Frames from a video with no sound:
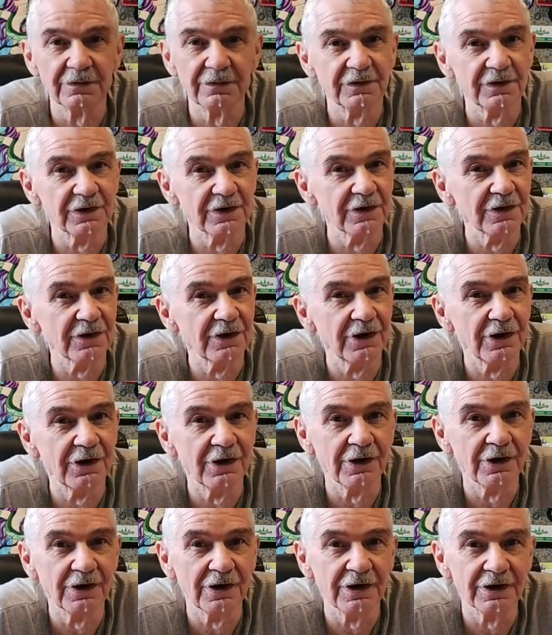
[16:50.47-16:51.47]
for a
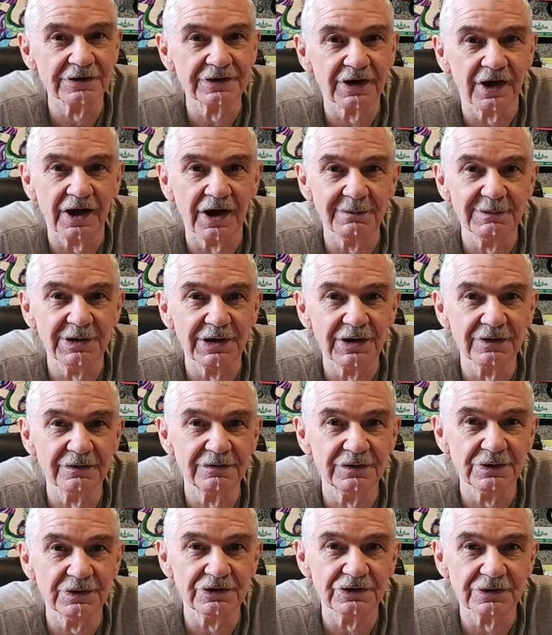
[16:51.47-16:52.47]
long time into the
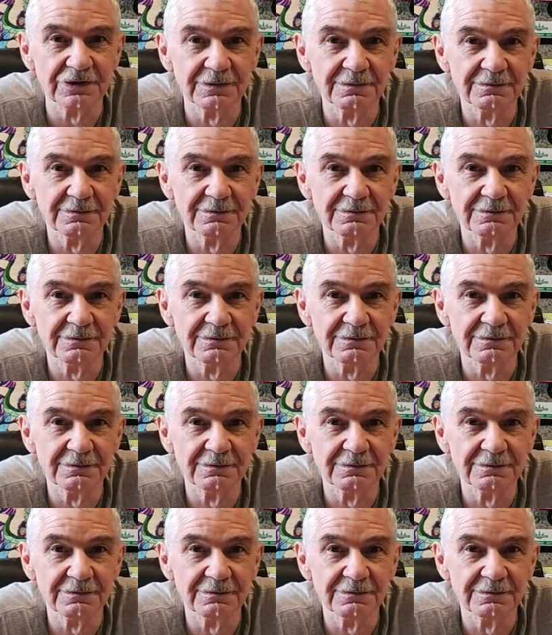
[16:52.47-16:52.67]
future.